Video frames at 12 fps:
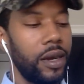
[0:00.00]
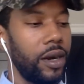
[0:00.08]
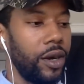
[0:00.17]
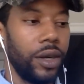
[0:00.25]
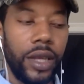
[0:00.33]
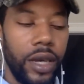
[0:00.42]

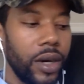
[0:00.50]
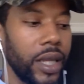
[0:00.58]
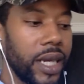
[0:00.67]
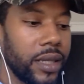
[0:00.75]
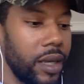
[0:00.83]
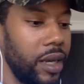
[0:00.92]
Early on
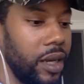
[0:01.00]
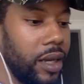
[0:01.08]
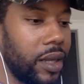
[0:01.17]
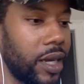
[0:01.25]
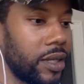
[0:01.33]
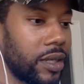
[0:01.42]
as a
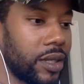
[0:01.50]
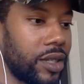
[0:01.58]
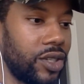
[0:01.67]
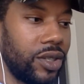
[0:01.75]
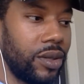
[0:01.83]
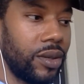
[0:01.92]
kid, that's,
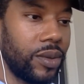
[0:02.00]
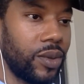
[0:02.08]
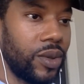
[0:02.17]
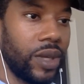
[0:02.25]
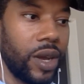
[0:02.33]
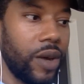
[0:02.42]

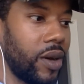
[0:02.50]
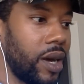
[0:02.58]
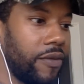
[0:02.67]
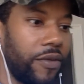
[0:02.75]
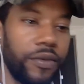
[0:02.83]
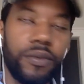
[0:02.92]
you know,
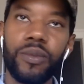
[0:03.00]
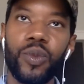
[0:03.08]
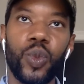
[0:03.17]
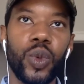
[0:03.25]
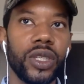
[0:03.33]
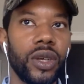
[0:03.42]
I
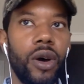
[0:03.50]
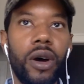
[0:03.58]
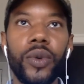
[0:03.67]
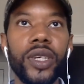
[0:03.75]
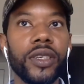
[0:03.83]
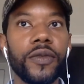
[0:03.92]
was
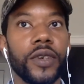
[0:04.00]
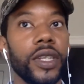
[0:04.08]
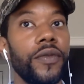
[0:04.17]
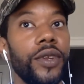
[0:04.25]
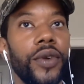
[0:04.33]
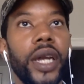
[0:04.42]
always in front
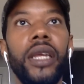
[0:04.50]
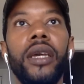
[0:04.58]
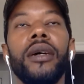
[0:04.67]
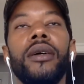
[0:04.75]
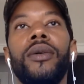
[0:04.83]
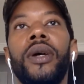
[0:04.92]
of the
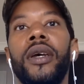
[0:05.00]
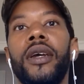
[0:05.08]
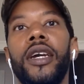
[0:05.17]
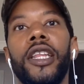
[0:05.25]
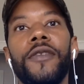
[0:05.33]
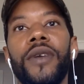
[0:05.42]
radio.
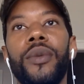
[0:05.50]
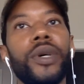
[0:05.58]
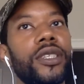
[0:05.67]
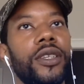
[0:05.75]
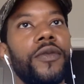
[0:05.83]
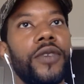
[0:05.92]
And if I
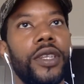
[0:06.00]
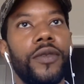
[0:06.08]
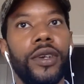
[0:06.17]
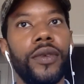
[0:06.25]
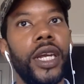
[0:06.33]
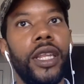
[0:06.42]
wasn't in front of
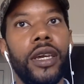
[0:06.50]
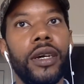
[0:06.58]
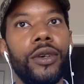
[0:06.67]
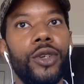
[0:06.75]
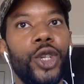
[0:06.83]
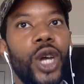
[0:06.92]
the
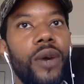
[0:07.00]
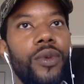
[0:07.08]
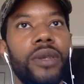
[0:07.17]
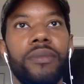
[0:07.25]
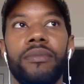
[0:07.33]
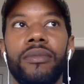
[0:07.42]
radio, you know, I
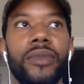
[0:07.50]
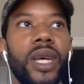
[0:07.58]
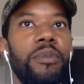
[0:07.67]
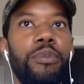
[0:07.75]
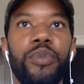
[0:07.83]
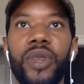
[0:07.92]
would
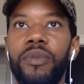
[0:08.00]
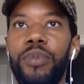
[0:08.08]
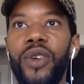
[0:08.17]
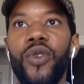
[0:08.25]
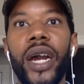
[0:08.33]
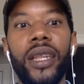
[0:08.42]

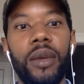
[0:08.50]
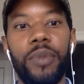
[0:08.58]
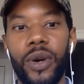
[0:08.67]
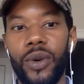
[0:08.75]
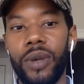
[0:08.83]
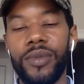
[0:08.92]
be writing
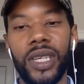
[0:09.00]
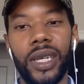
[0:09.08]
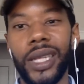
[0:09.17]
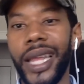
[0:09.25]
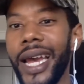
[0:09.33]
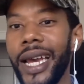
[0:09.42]
poems in
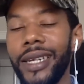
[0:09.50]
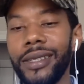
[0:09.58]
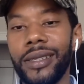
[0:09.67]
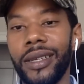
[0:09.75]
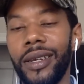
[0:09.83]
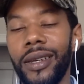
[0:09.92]

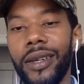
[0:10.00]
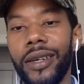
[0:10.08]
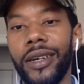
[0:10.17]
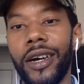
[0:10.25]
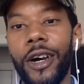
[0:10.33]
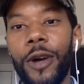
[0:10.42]
class.
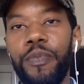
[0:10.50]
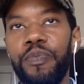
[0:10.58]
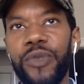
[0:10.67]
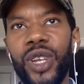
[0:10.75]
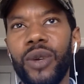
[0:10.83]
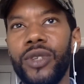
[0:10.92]
You
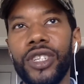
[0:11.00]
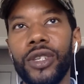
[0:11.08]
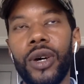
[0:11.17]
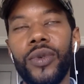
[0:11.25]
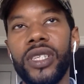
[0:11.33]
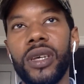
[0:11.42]
know, it was just
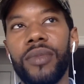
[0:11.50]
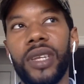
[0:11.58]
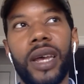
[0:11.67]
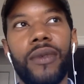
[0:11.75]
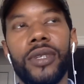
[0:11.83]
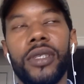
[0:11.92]
always something
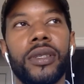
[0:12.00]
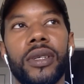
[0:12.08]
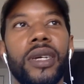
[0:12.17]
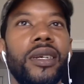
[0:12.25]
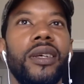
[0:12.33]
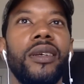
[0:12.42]
I was
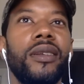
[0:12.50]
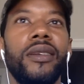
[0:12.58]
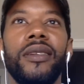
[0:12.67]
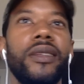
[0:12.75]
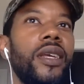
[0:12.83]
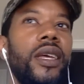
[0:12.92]

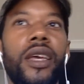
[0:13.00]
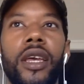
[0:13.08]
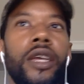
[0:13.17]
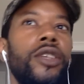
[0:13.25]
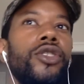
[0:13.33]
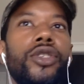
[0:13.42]

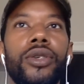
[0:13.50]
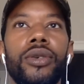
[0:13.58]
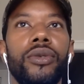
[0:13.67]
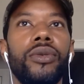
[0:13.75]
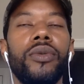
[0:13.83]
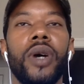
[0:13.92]

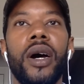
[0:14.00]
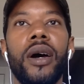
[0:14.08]
into.